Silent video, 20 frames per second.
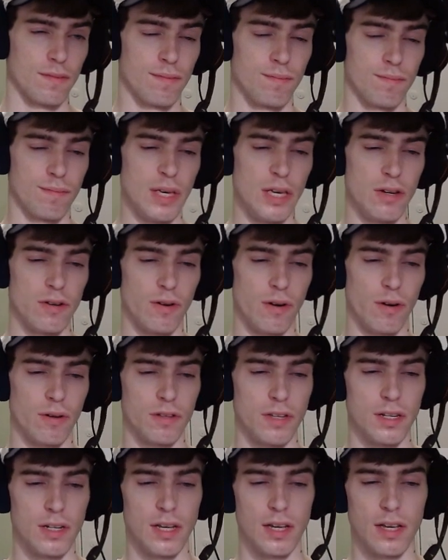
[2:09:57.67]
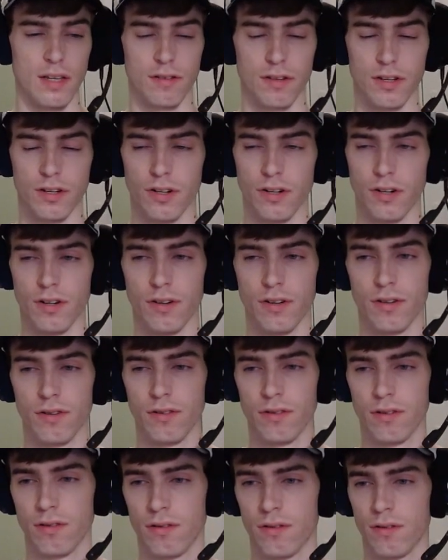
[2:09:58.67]
Picrossing has
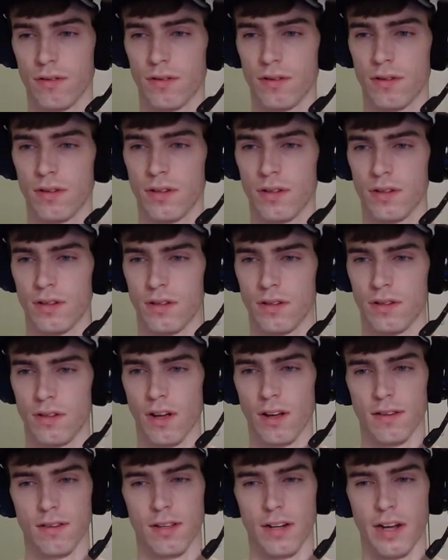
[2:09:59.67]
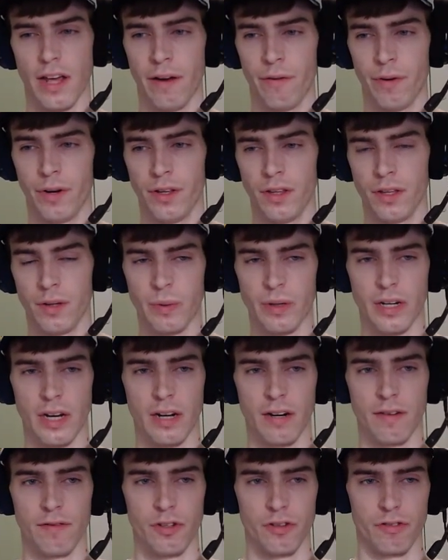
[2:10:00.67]
occurred. not today really. We
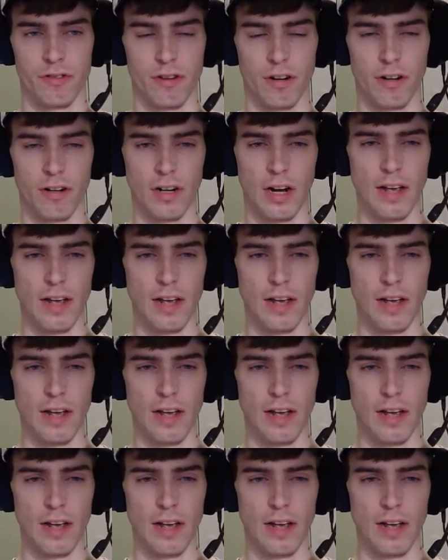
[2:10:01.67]
kind of just started.